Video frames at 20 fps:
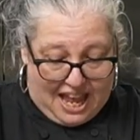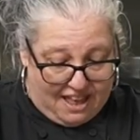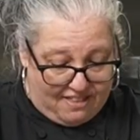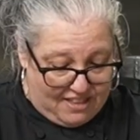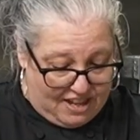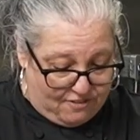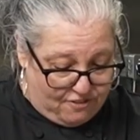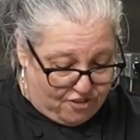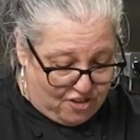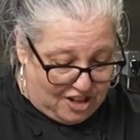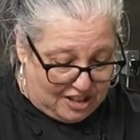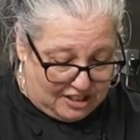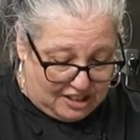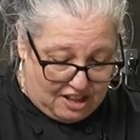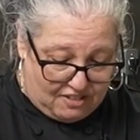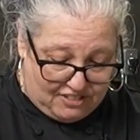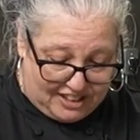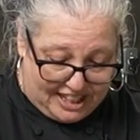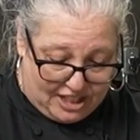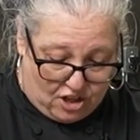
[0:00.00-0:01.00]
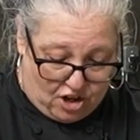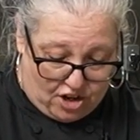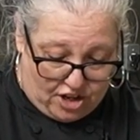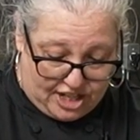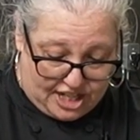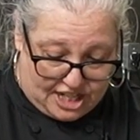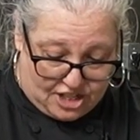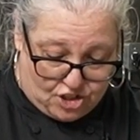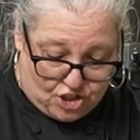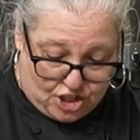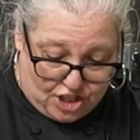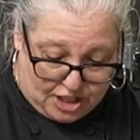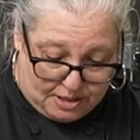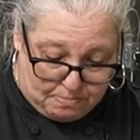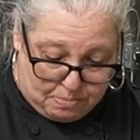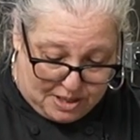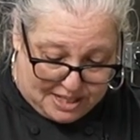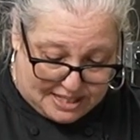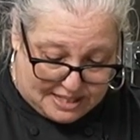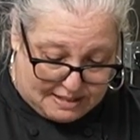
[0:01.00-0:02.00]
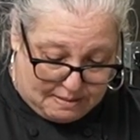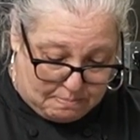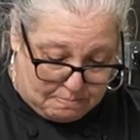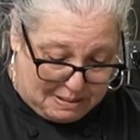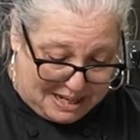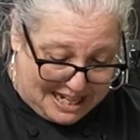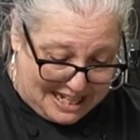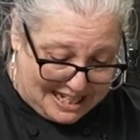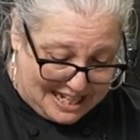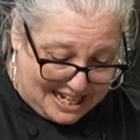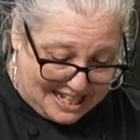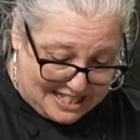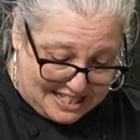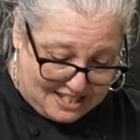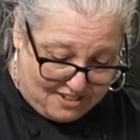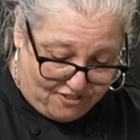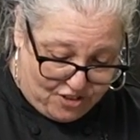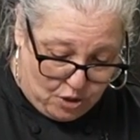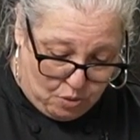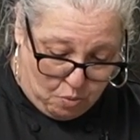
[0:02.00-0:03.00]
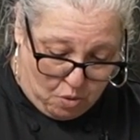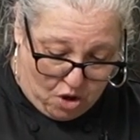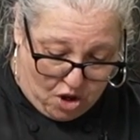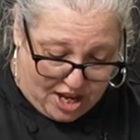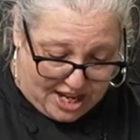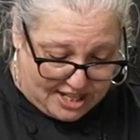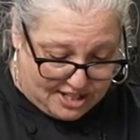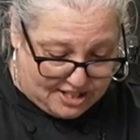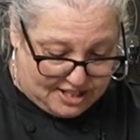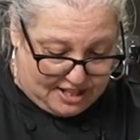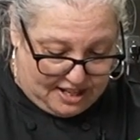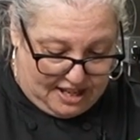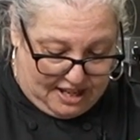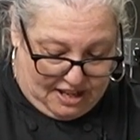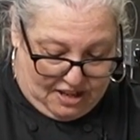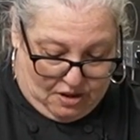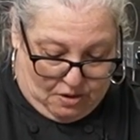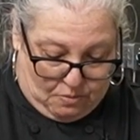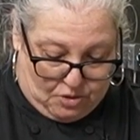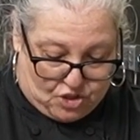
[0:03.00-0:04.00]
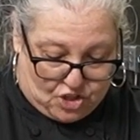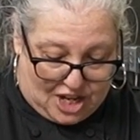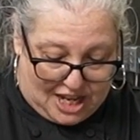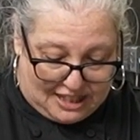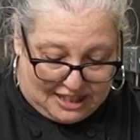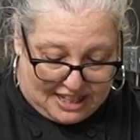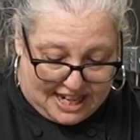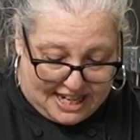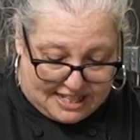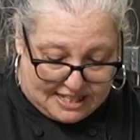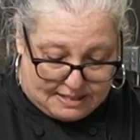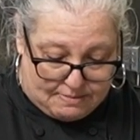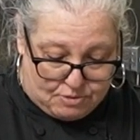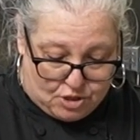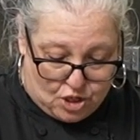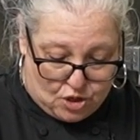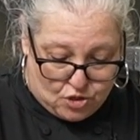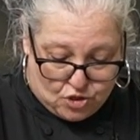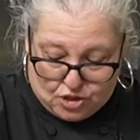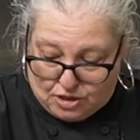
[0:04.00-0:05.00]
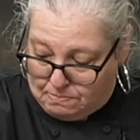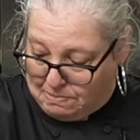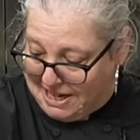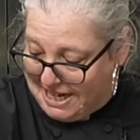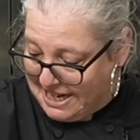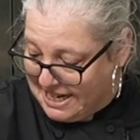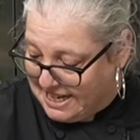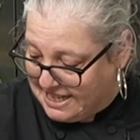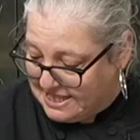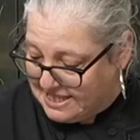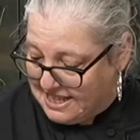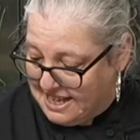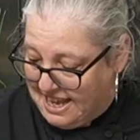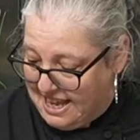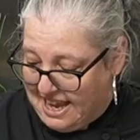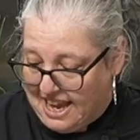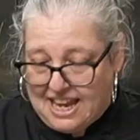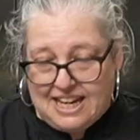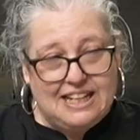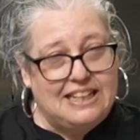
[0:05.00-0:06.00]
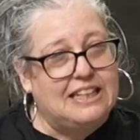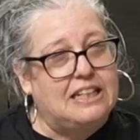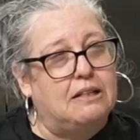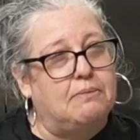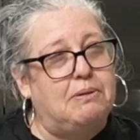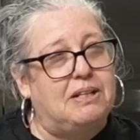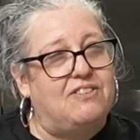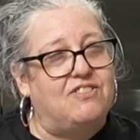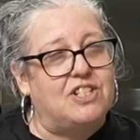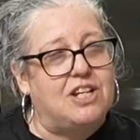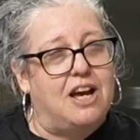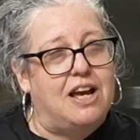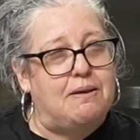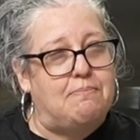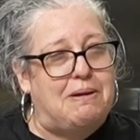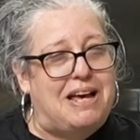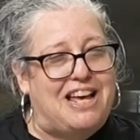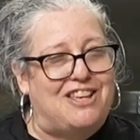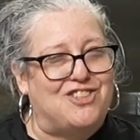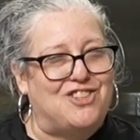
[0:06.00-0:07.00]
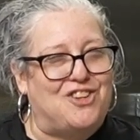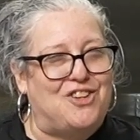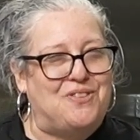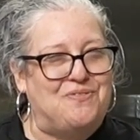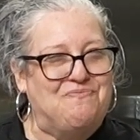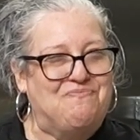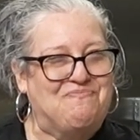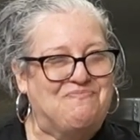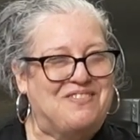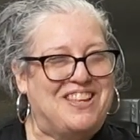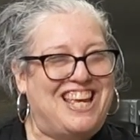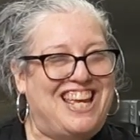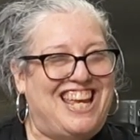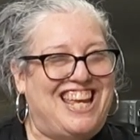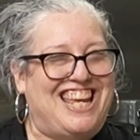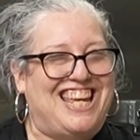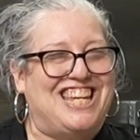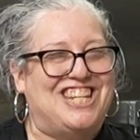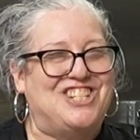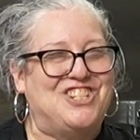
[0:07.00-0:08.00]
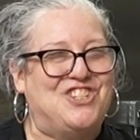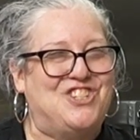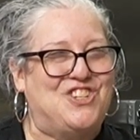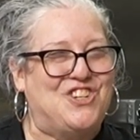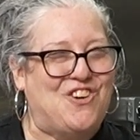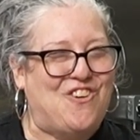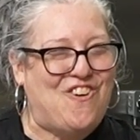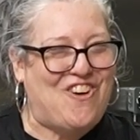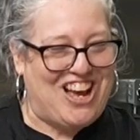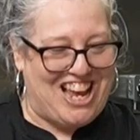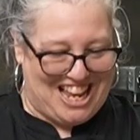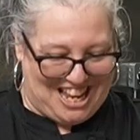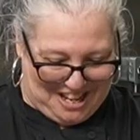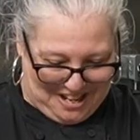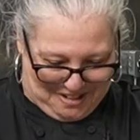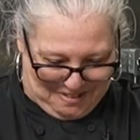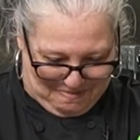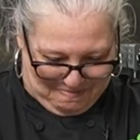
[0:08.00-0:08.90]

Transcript: And then for a lovely garnish, you can put some peanuts if you want, which I like, some toasted peanuts, and a little bit of Thai basil. Enjoy.